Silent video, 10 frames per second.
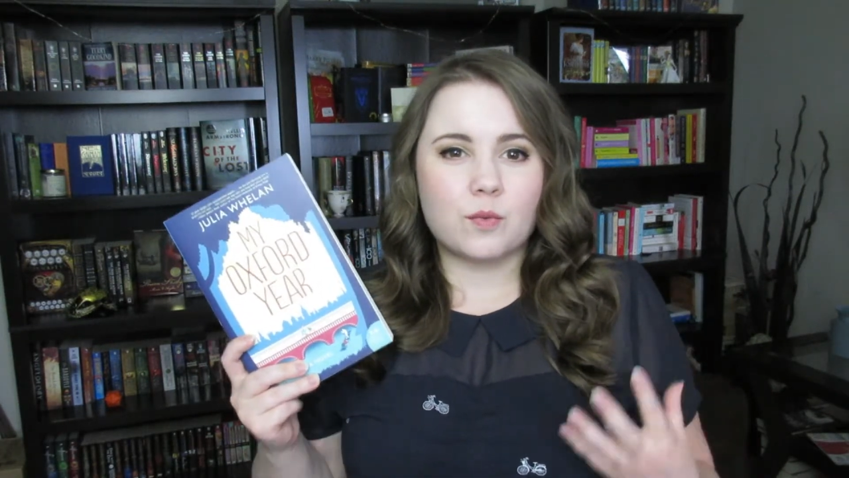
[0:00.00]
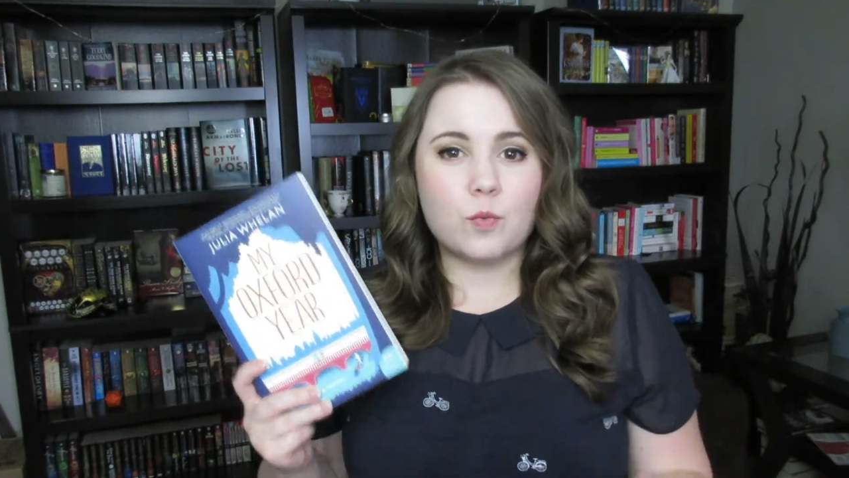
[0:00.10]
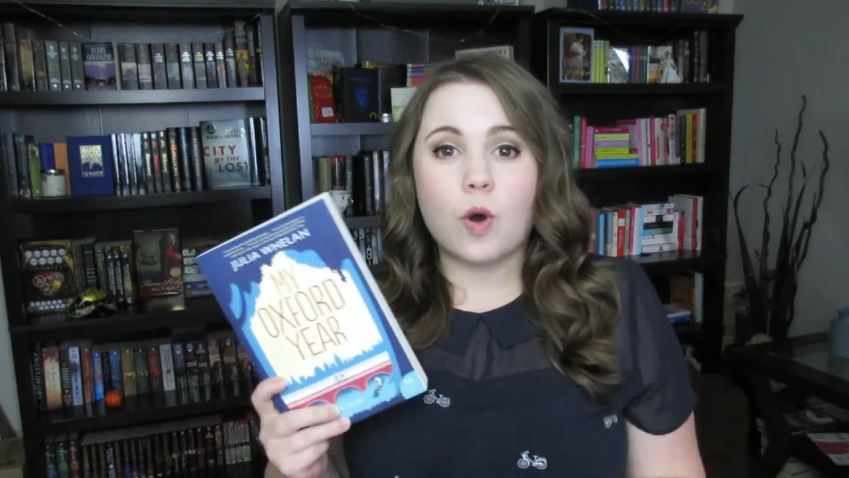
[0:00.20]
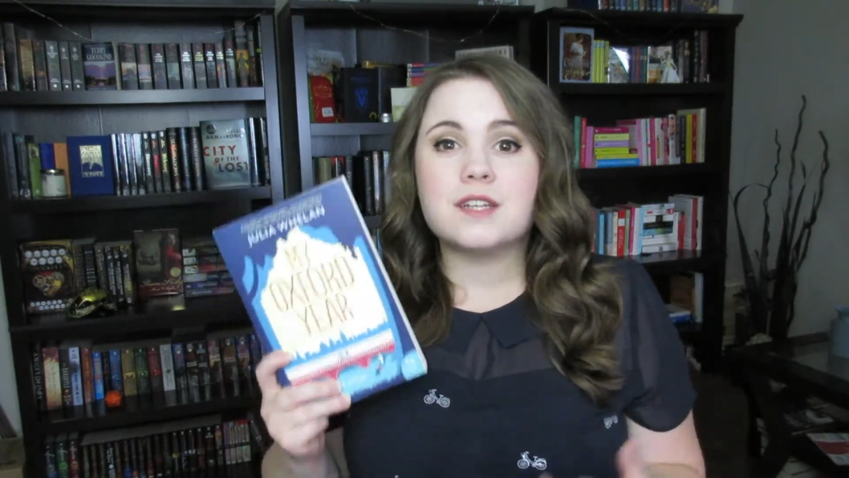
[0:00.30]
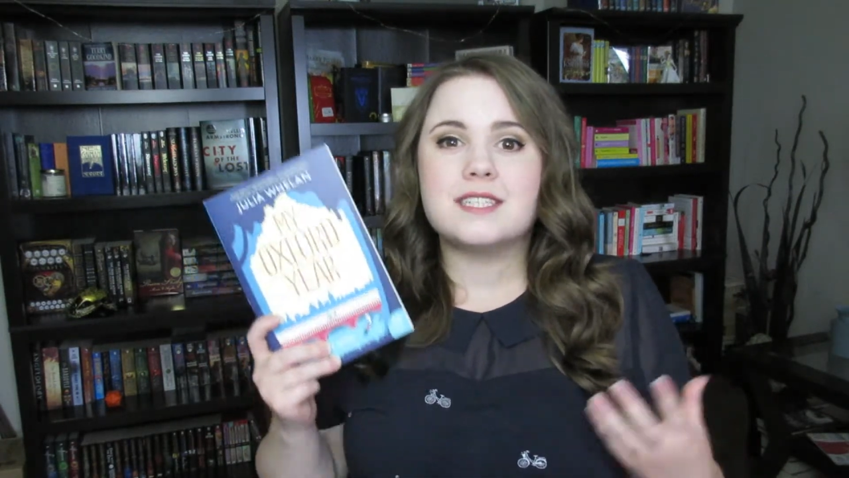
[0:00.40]

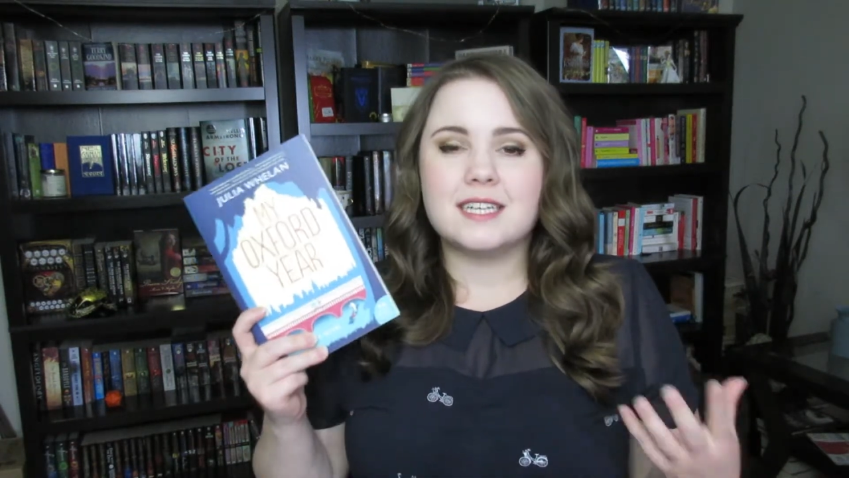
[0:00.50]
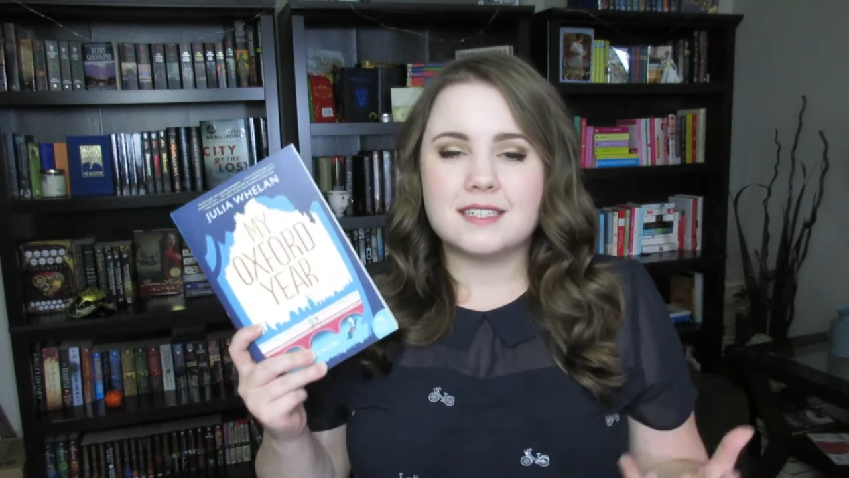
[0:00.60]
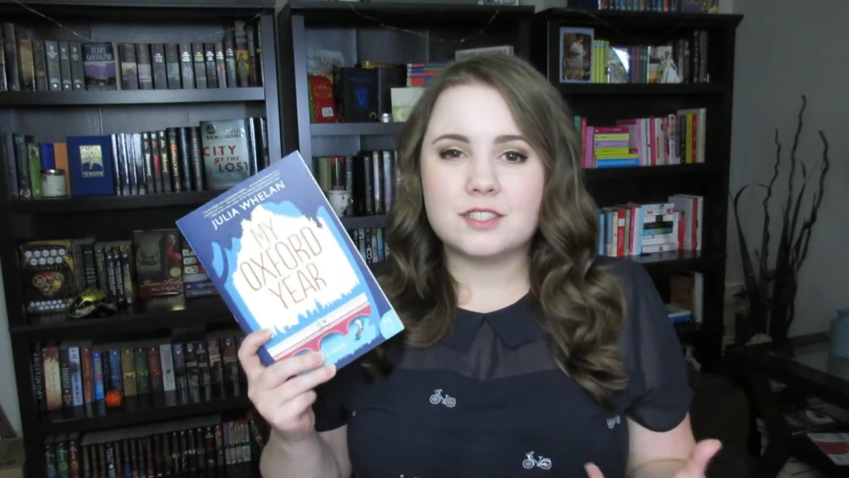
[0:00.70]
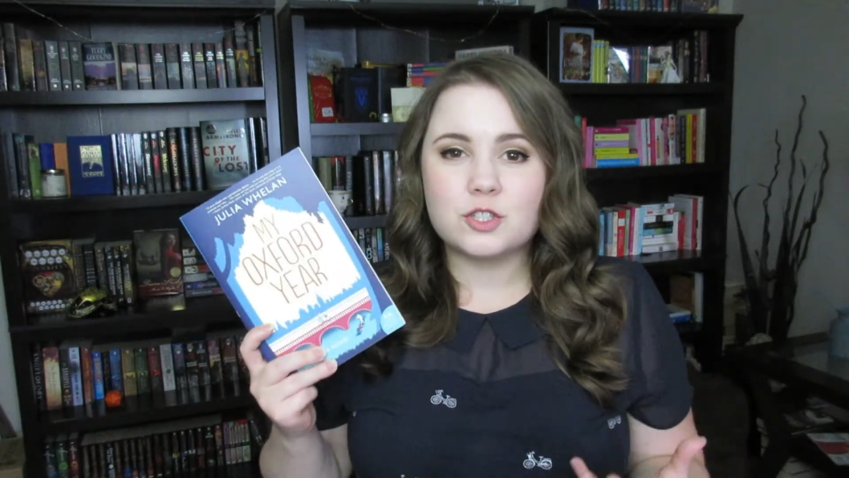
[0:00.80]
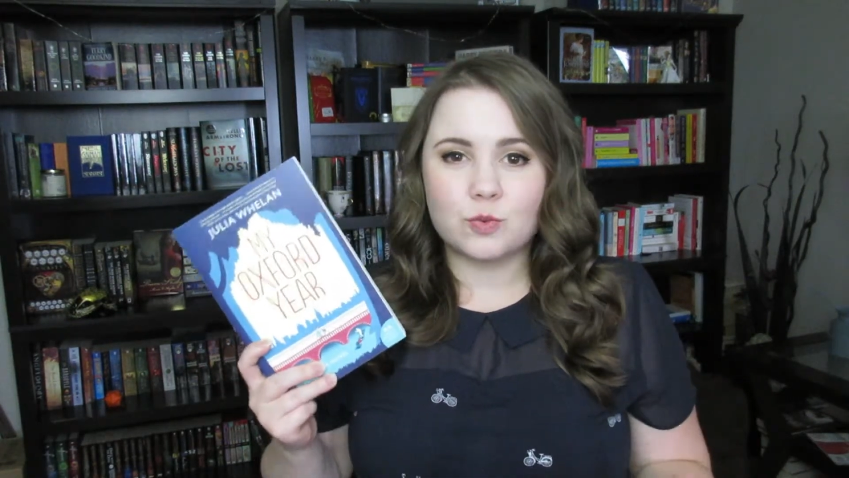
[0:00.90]

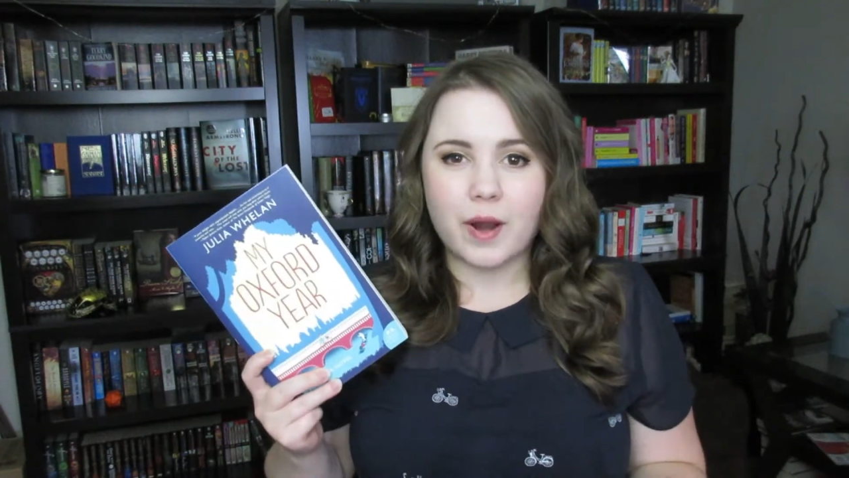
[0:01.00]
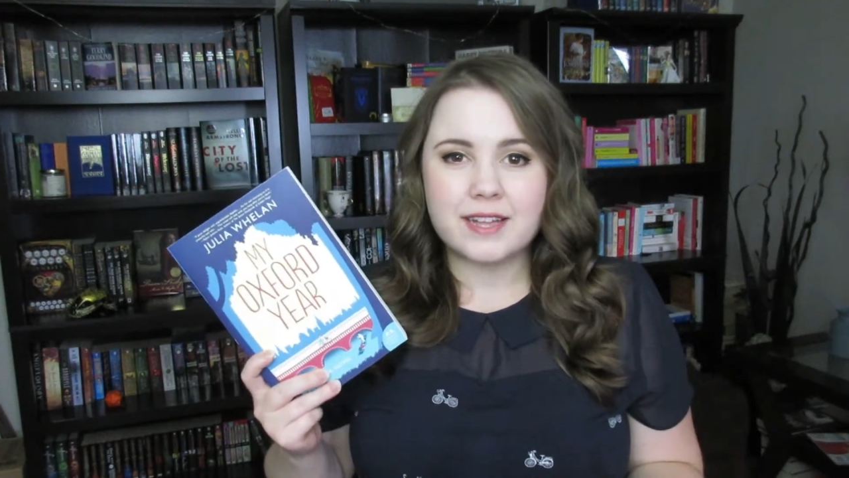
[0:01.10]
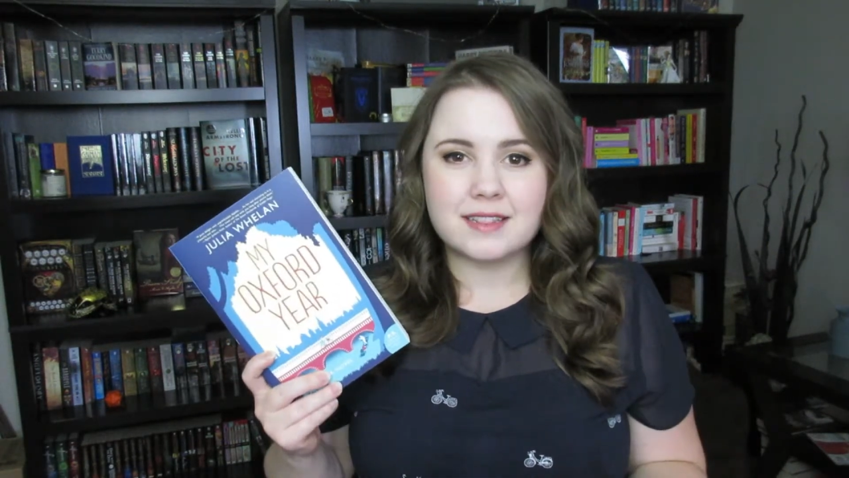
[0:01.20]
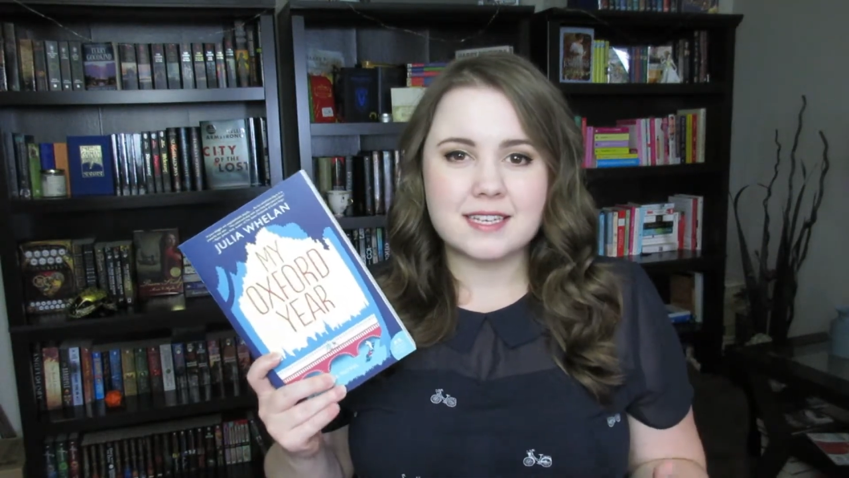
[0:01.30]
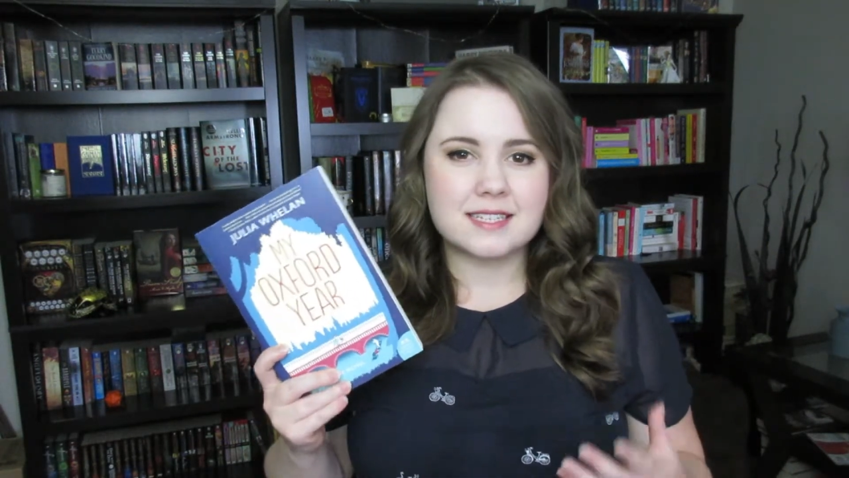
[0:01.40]
wanting to
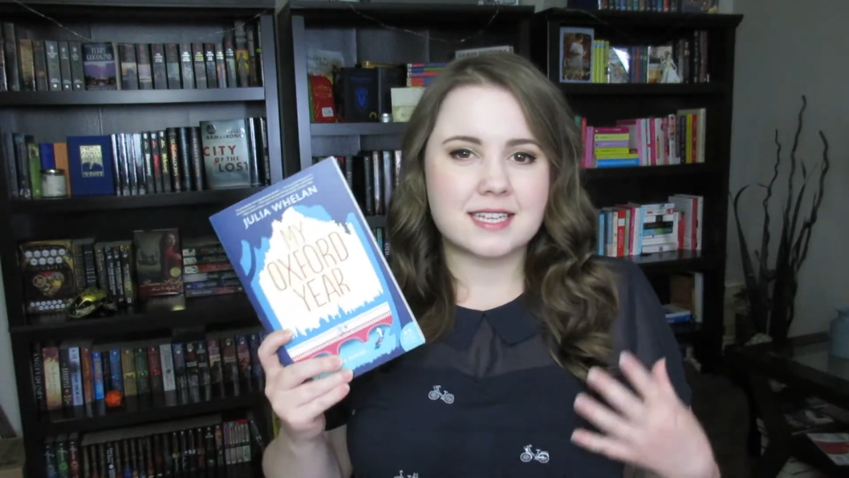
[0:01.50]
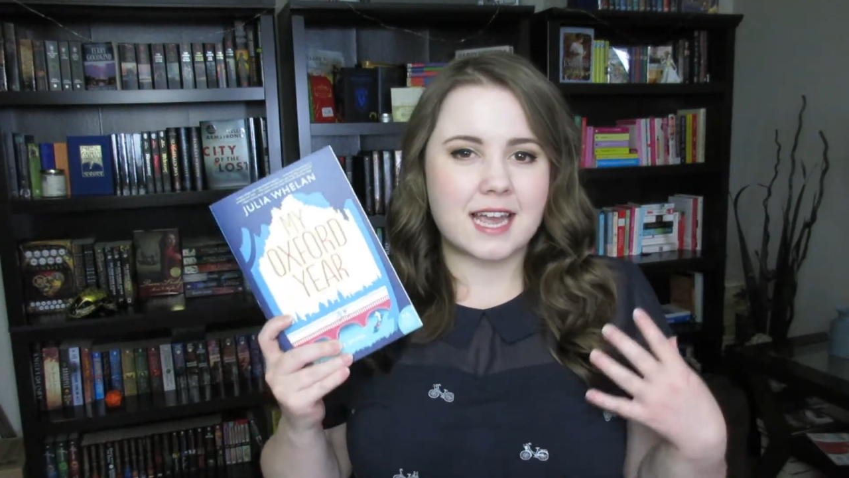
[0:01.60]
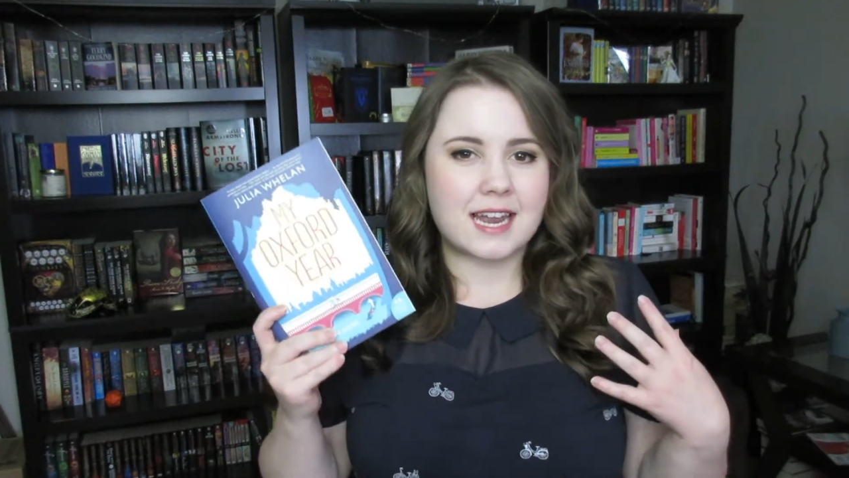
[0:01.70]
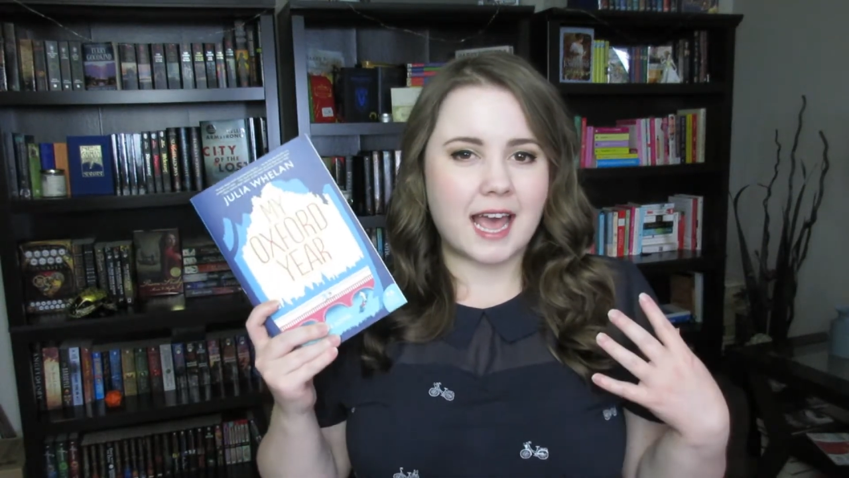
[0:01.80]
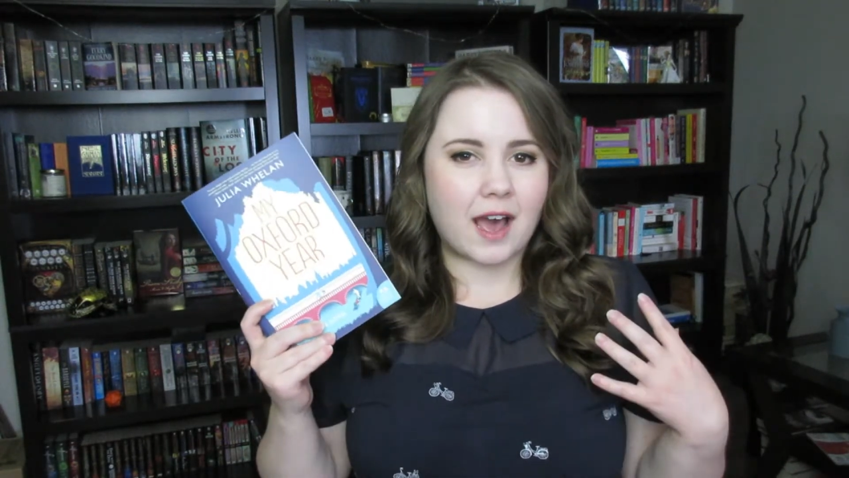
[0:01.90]
write this and